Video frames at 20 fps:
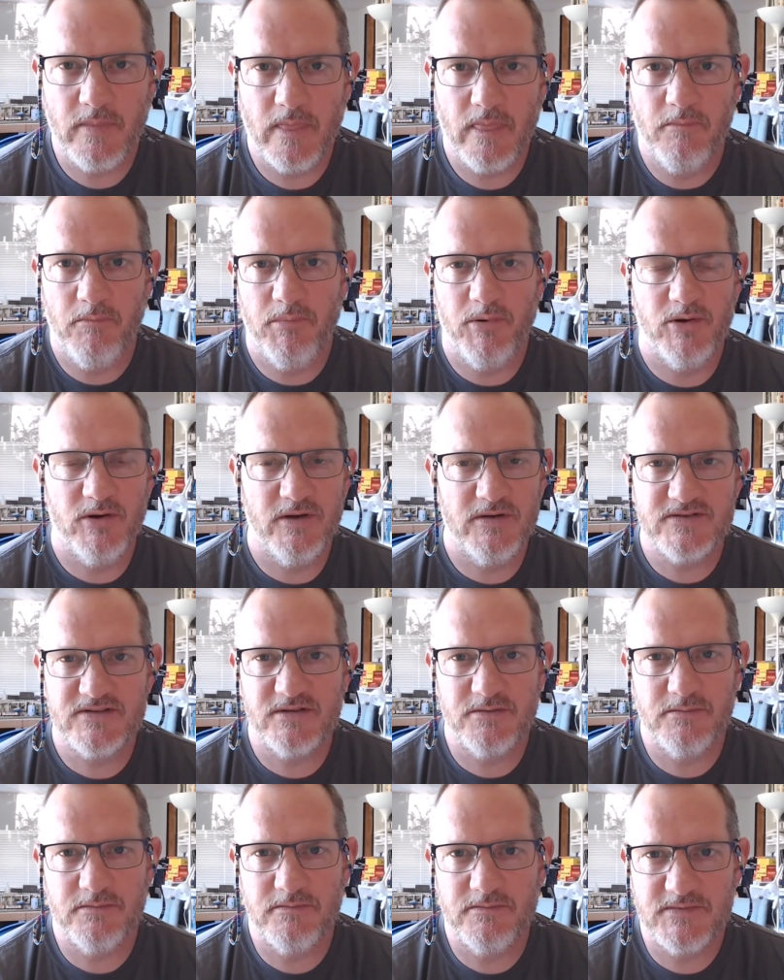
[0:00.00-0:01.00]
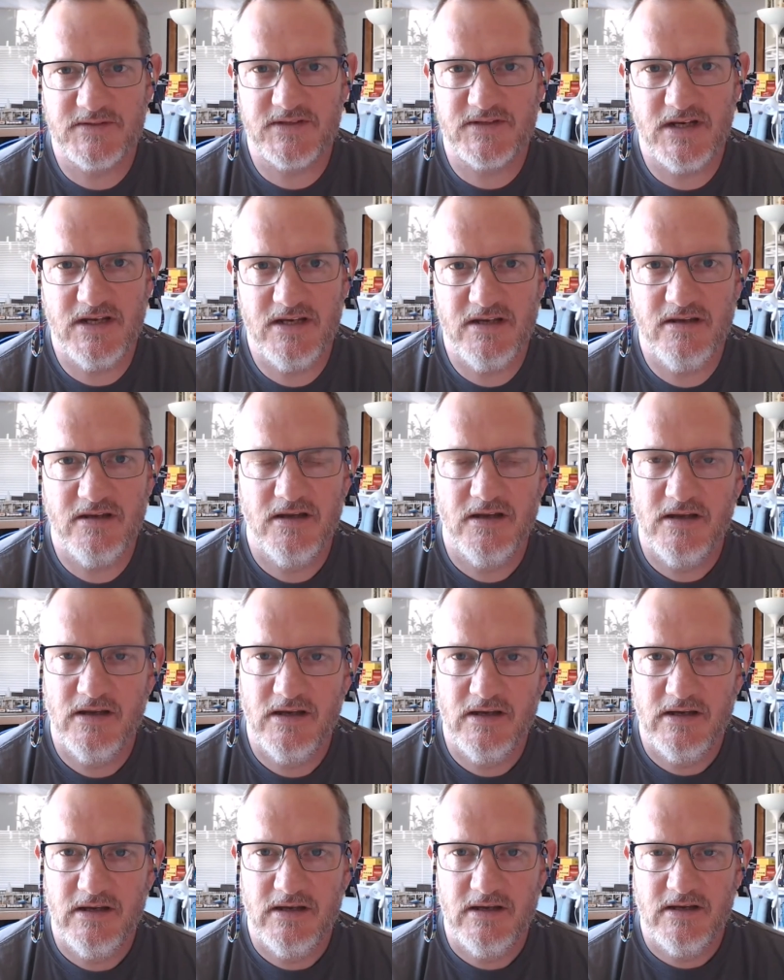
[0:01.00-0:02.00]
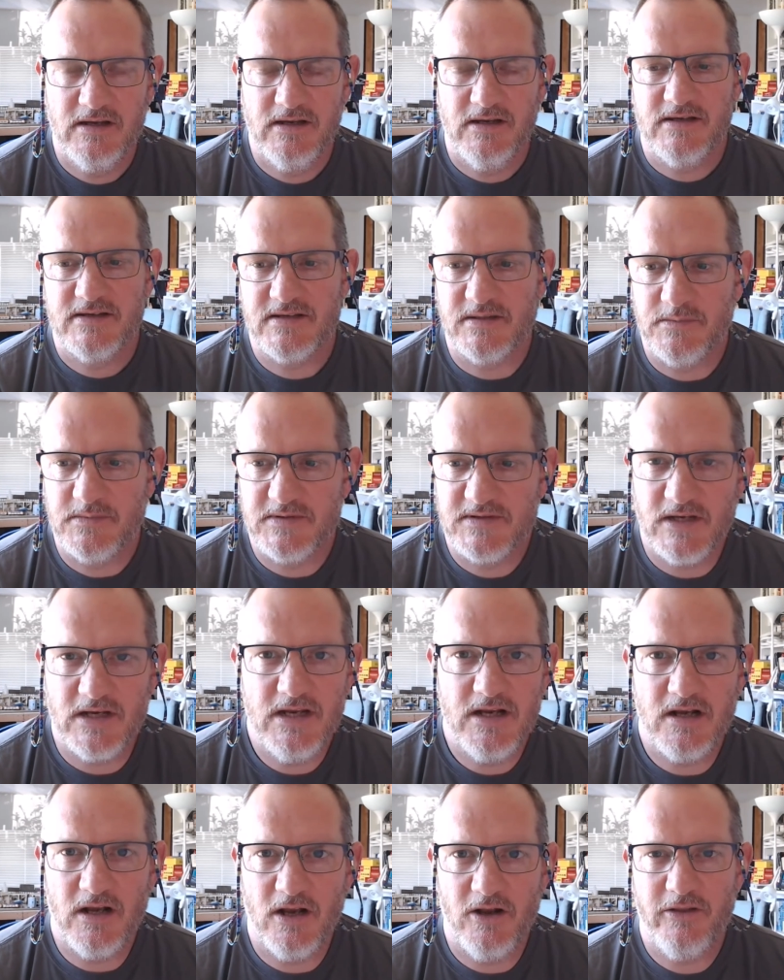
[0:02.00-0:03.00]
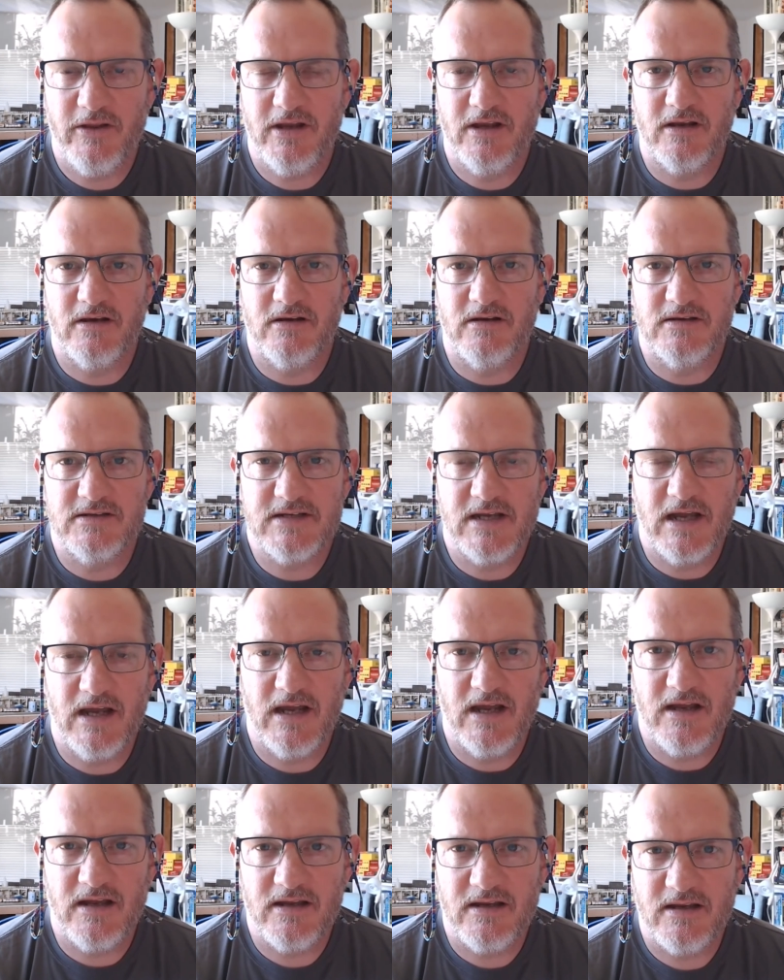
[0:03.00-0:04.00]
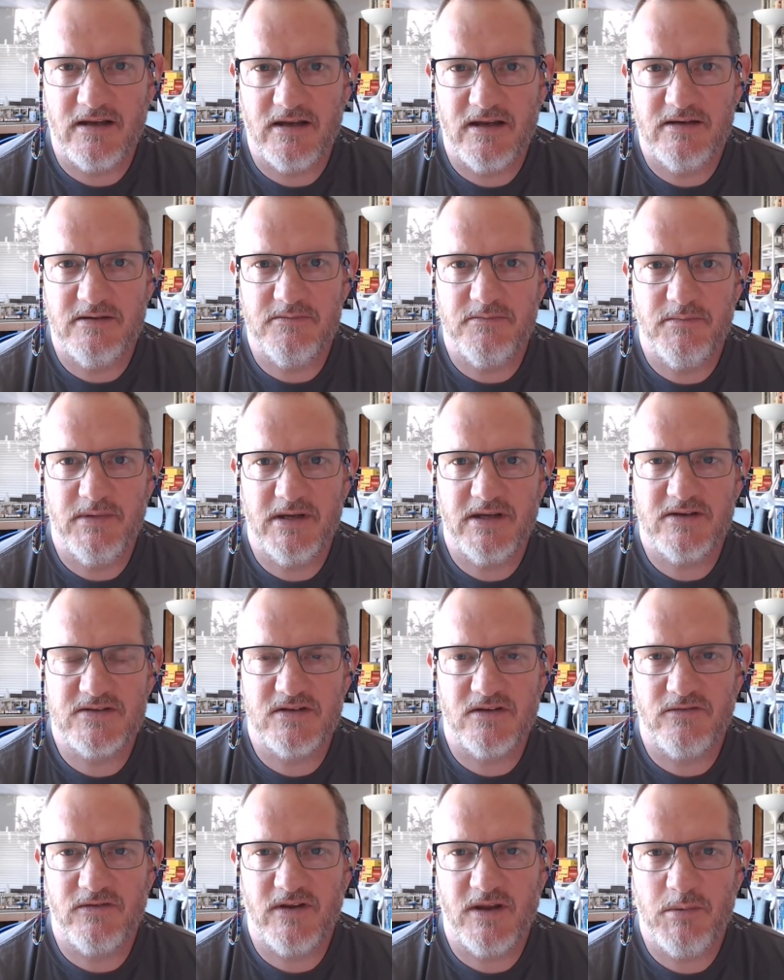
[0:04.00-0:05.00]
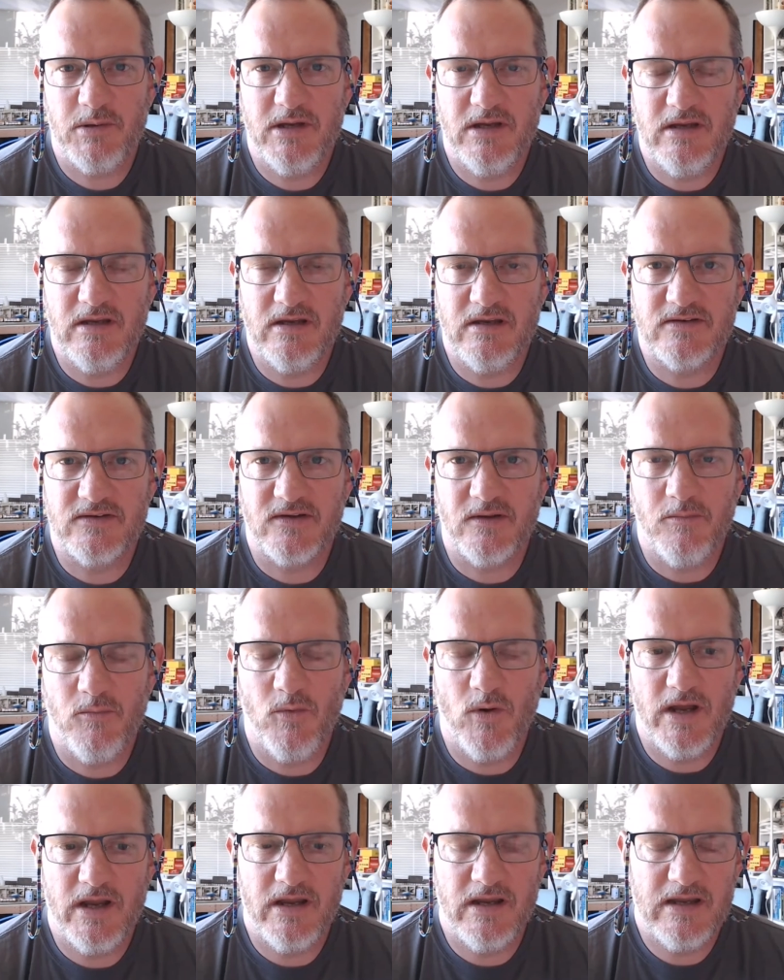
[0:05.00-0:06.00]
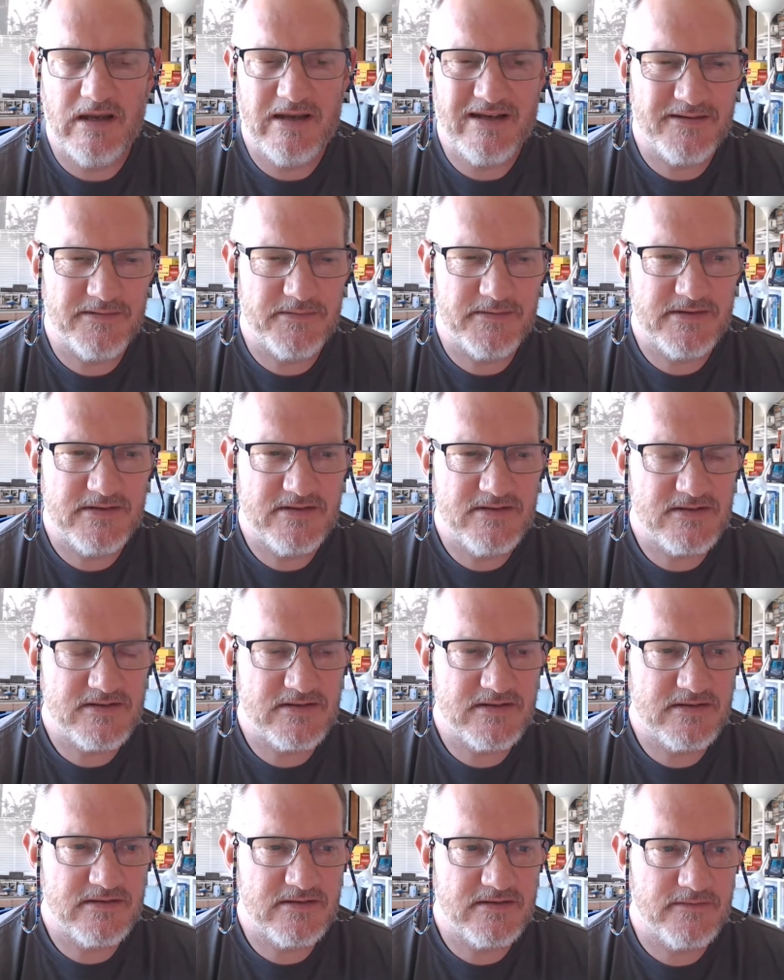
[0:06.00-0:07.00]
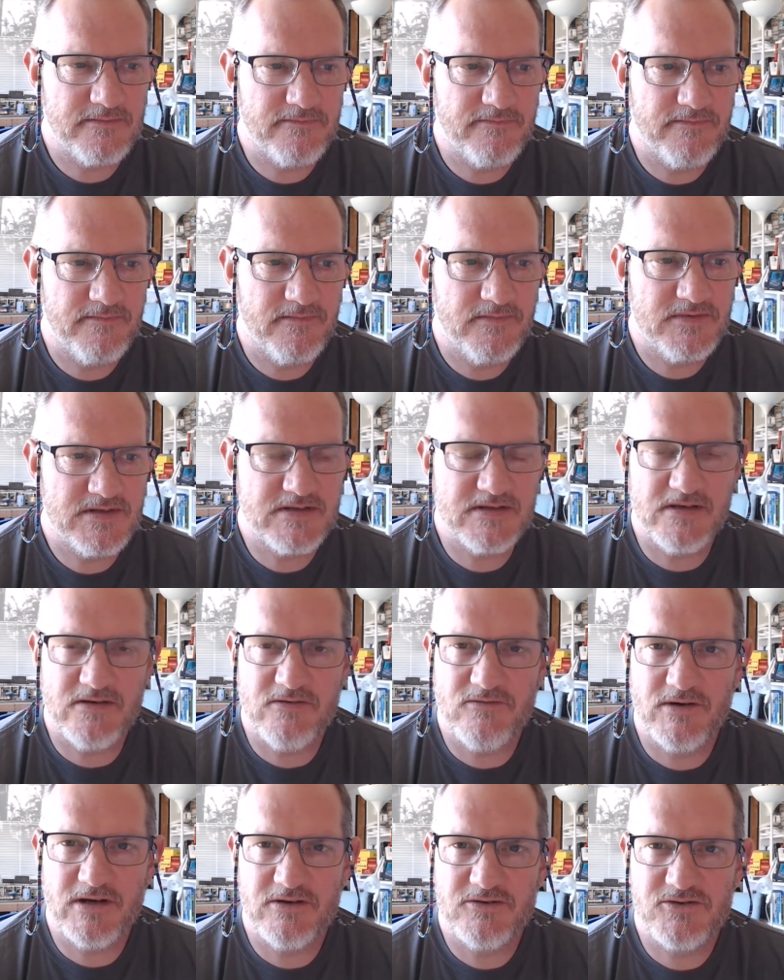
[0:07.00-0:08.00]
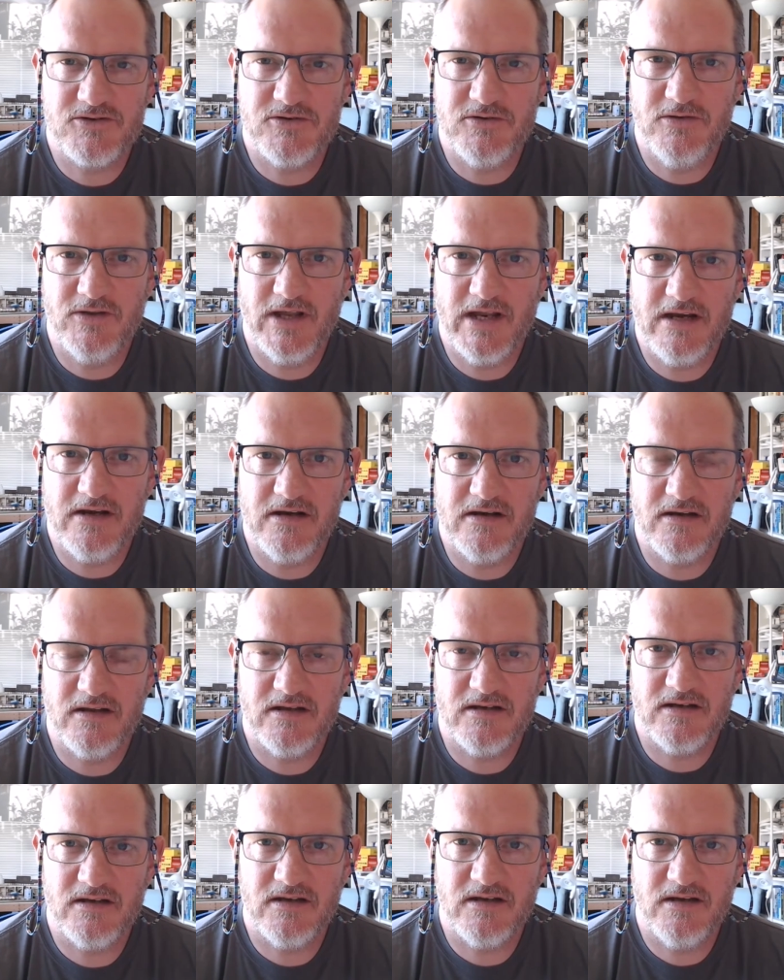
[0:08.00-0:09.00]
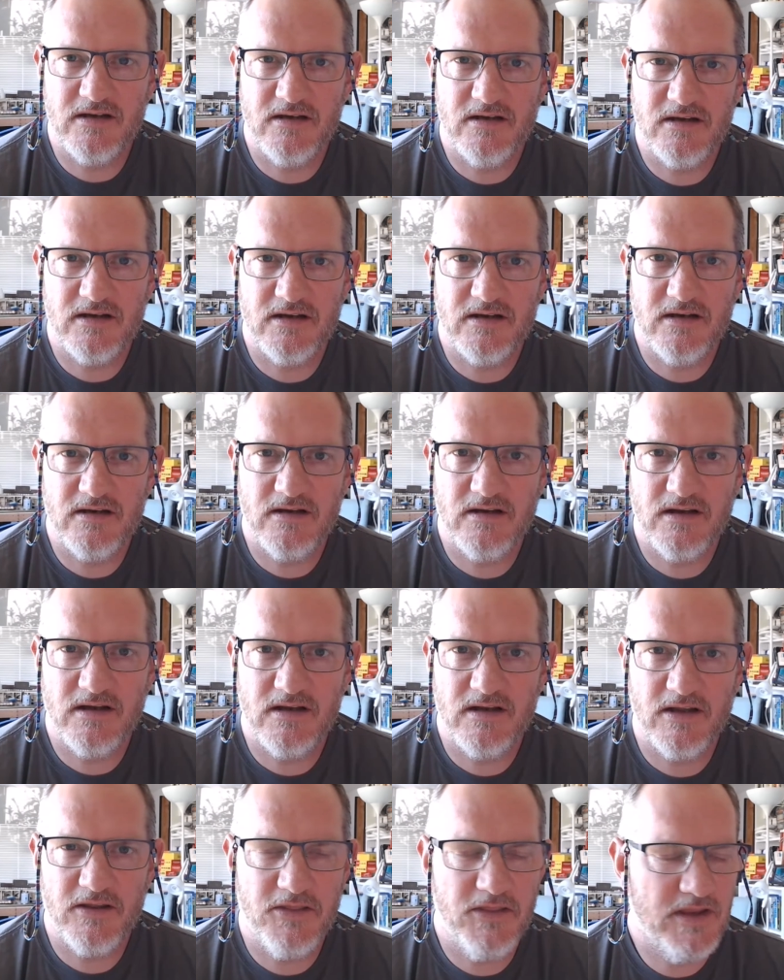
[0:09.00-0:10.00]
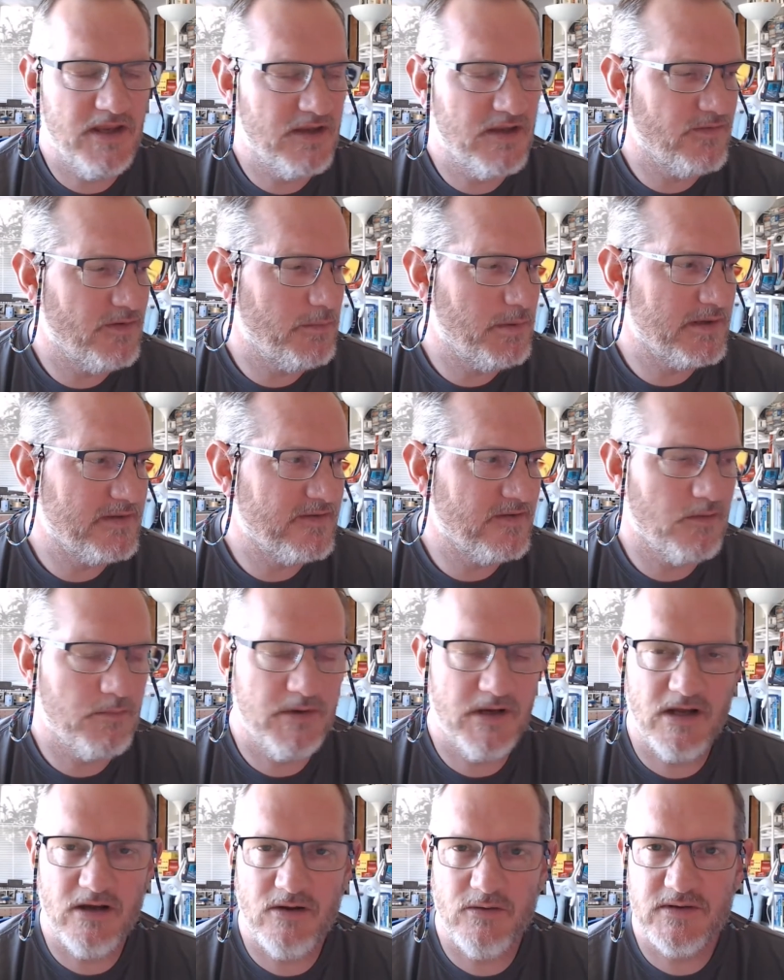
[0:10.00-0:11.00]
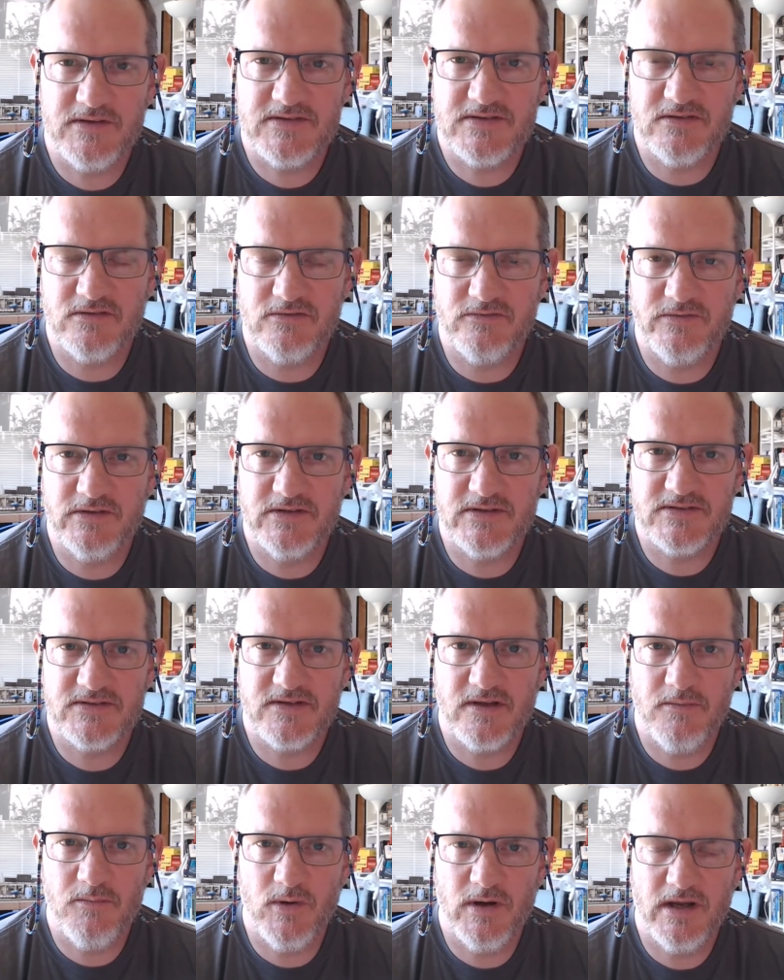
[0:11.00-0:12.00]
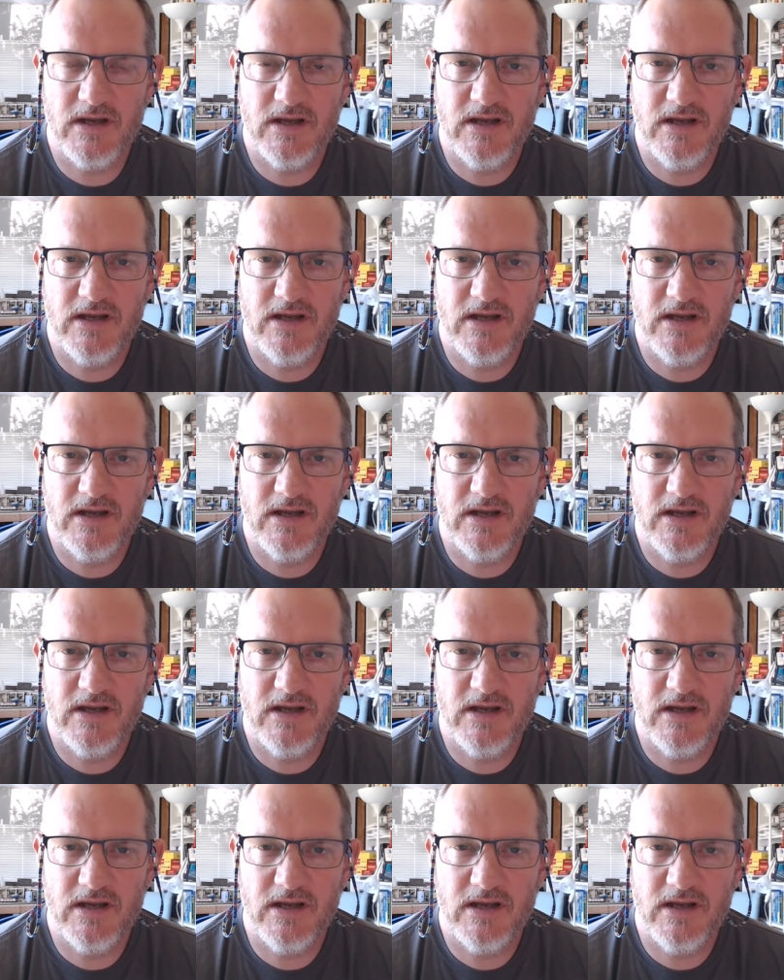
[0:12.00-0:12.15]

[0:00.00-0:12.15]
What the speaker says: put on some sunny clothing and make yourself happy in some way. Just didn't ring true then, and I think if I picked it up now, I'd still feel the same way.